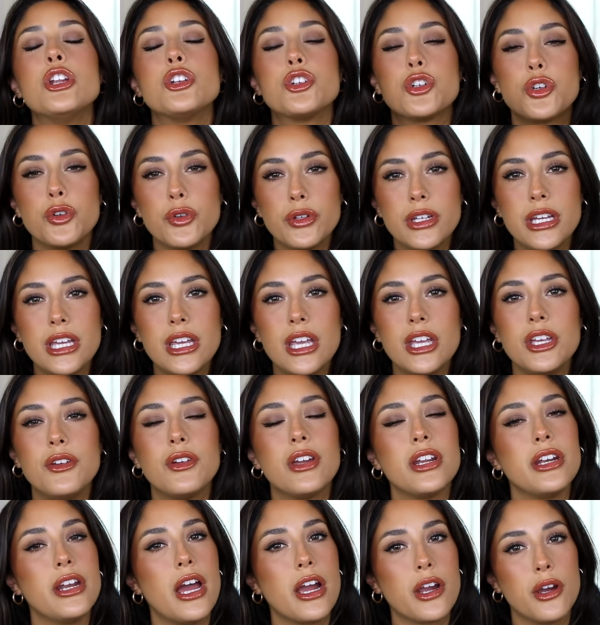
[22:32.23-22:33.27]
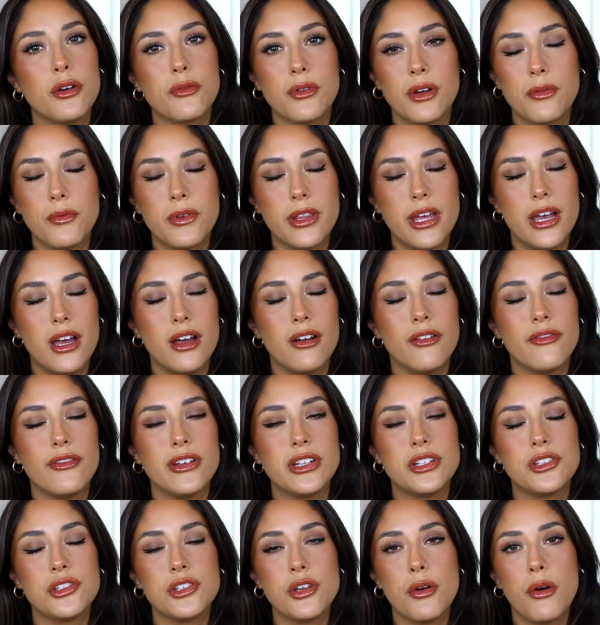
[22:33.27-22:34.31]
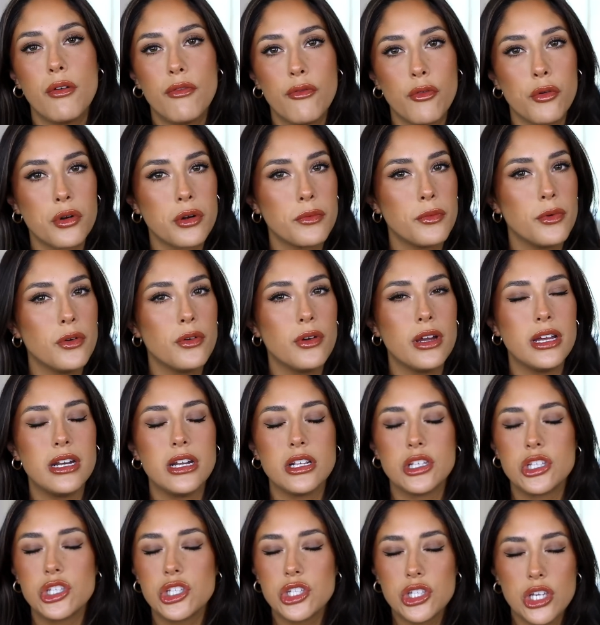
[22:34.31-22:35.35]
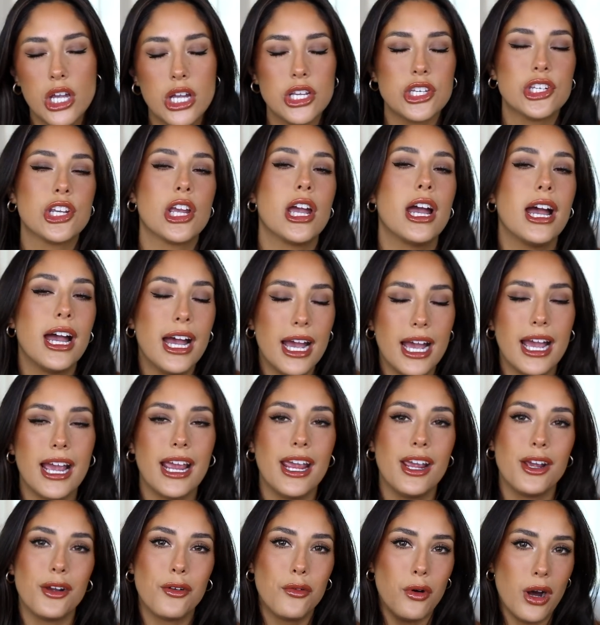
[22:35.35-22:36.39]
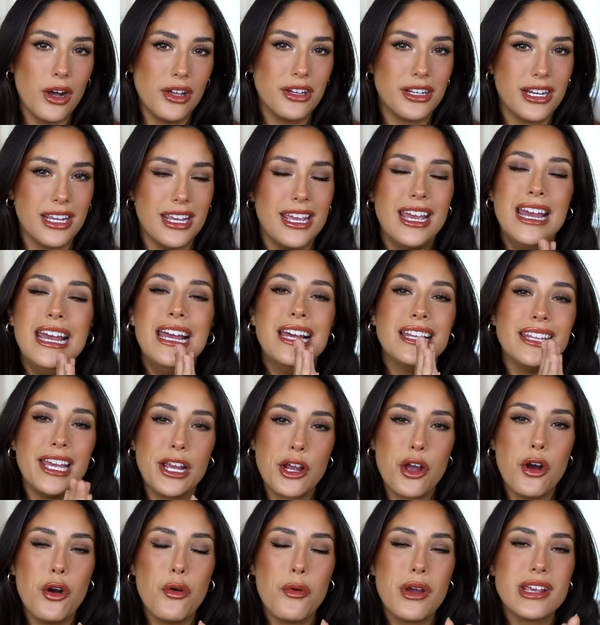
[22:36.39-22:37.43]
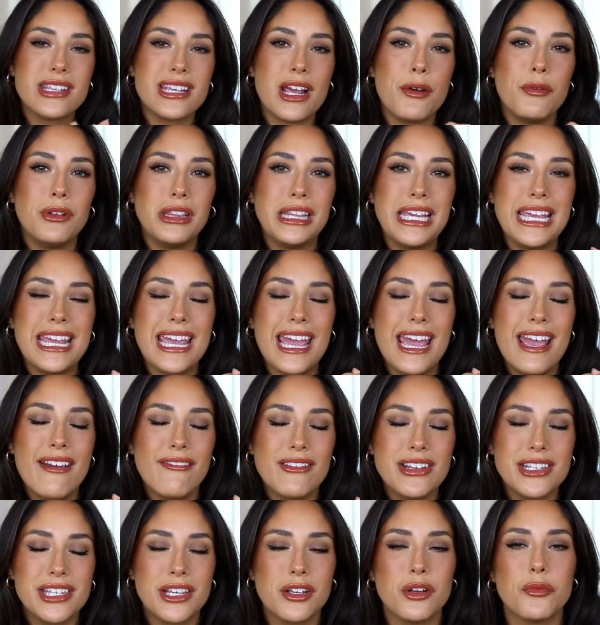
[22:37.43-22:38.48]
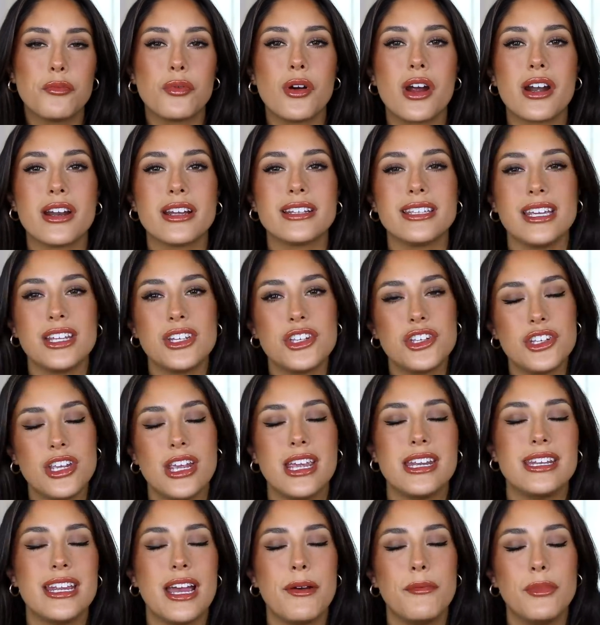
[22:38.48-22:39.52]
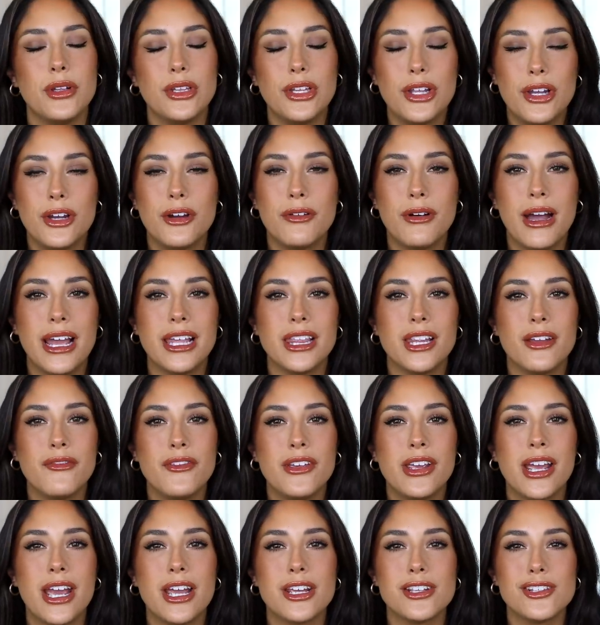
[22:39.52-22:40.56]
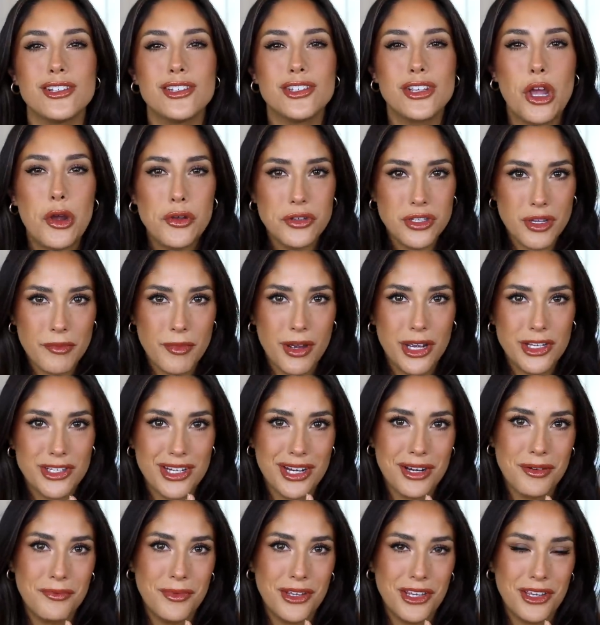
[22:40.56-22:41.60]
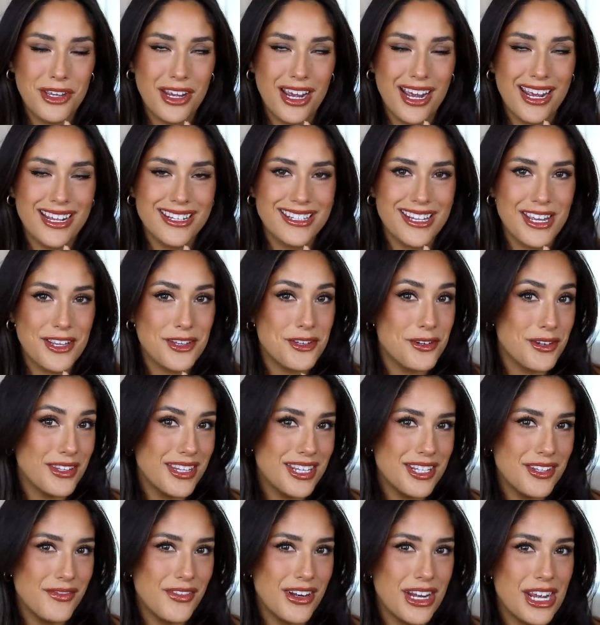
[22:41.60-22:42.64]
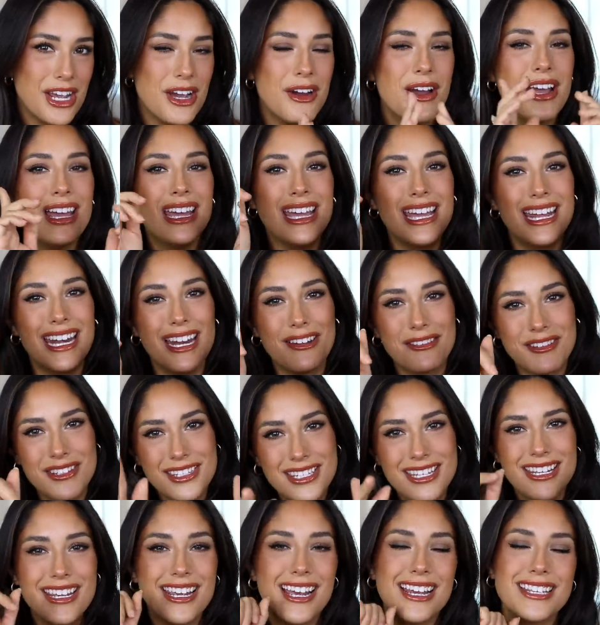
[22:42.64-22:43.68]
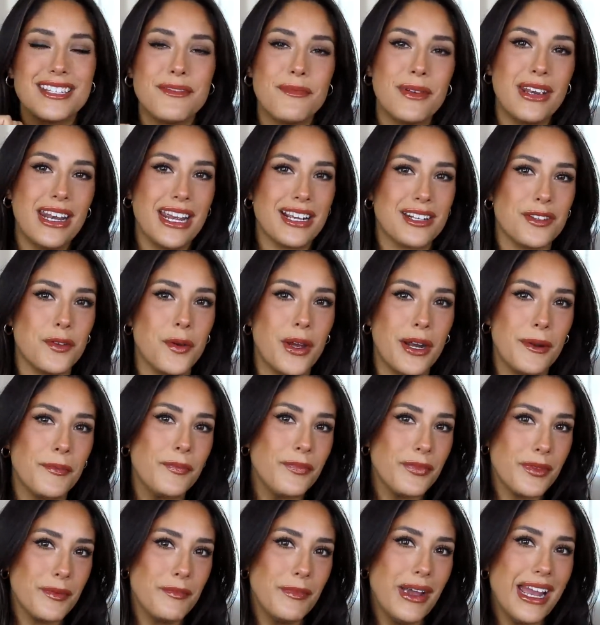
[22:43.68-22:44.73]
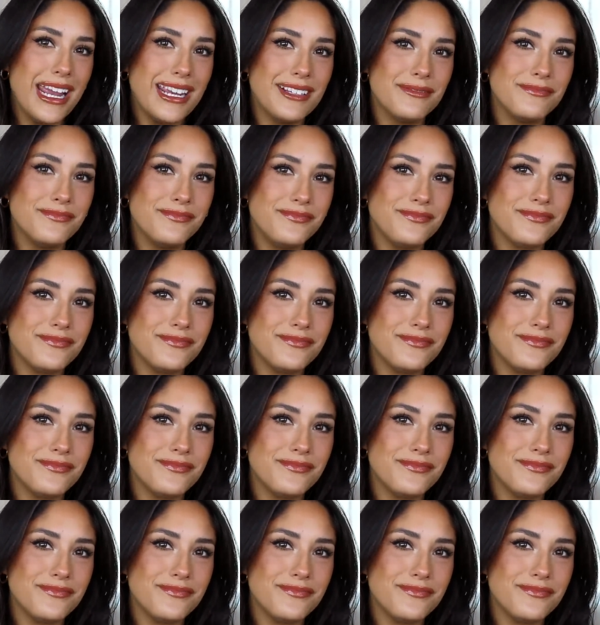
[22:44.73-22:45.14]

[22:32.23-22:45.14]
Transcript: Truly, you cannot go wrong with e.l.f. It's so affordable and it's such high quality. Like always, I will link every single product and shade down below. I love you guys so so, so much. I hope that you guys enjoyed this video, and I'll see you guys in my next one. Bye!